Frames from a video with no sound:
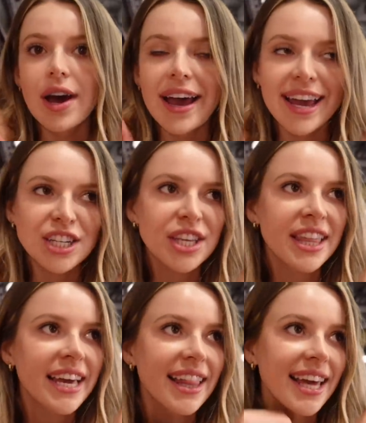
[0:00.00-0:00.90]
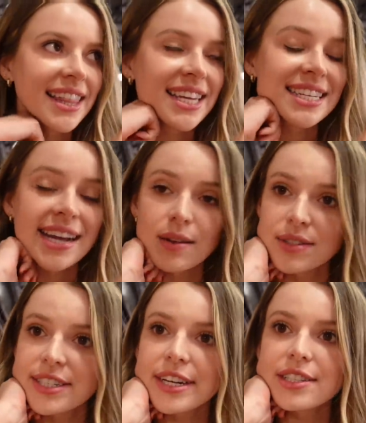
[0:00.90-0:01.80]
I actually think I like the
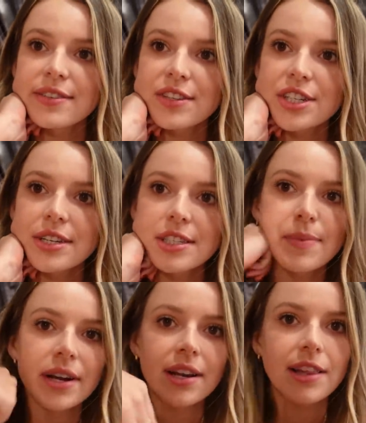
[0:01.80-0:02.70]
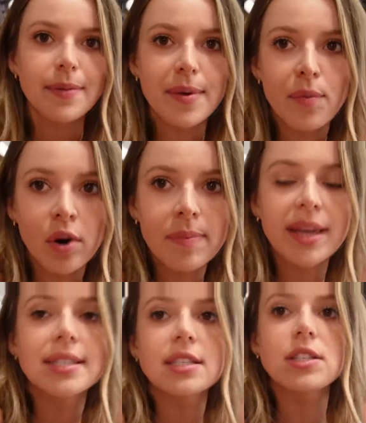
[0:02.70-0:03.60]
downstairs of the Chelsea Market a little bit more
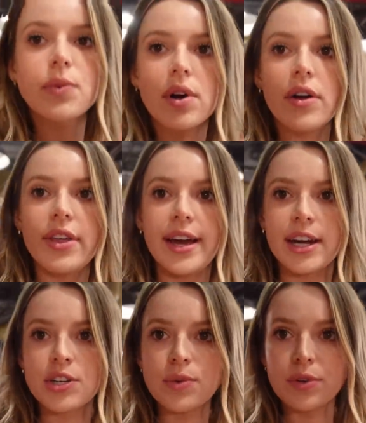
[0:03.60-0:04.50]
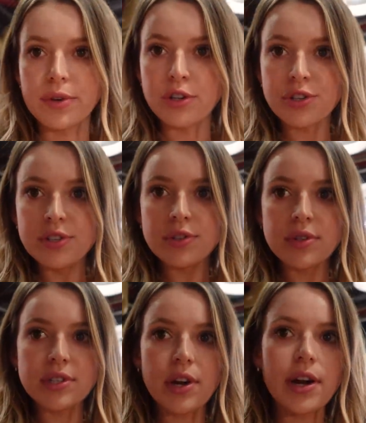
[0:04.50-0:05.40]
because this is where all the actual grocery
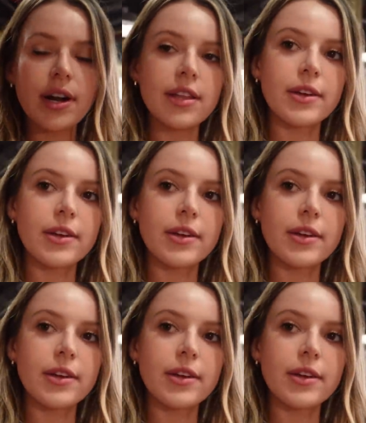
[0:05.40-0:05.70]
stores are.